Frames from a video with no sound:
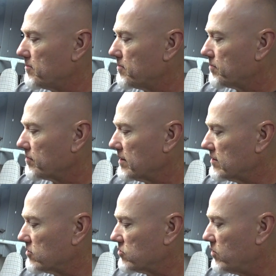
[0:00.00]

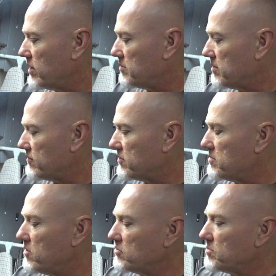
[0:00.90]
the Squid, but for the
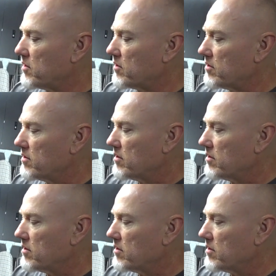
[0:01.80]
most part,